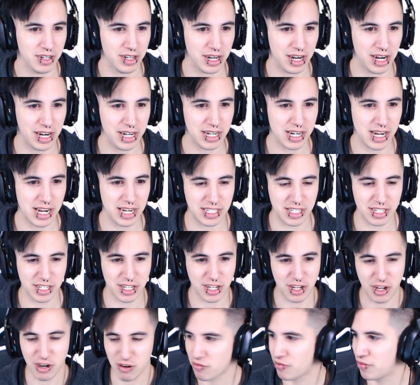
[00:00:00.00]
It, it's a
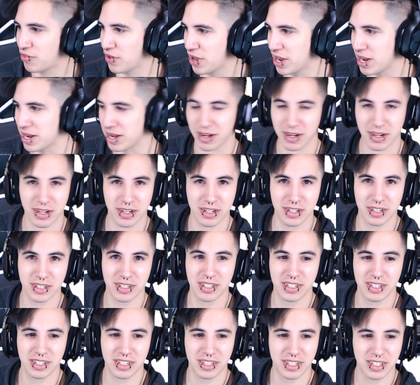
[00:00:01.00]
cute thing!
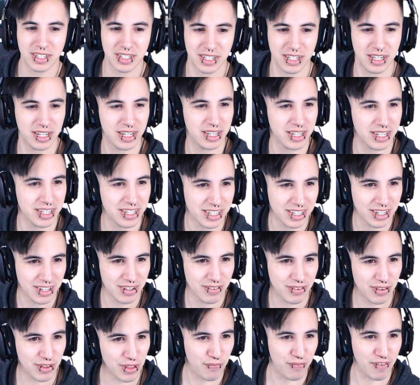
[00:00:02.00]

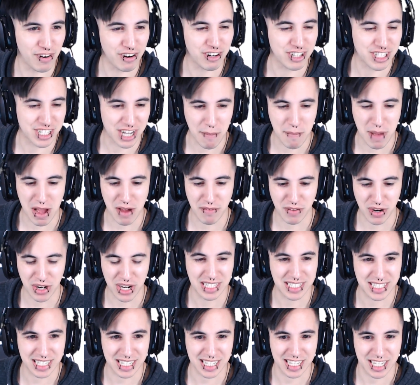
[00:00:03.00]
For the first time ever,
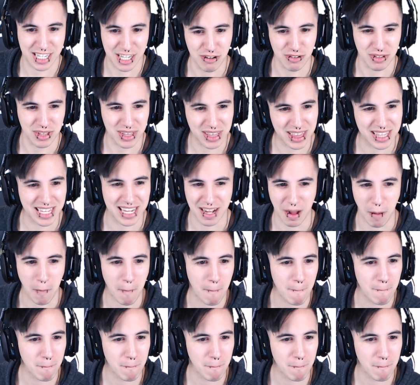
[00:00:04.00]
it's a cute thing!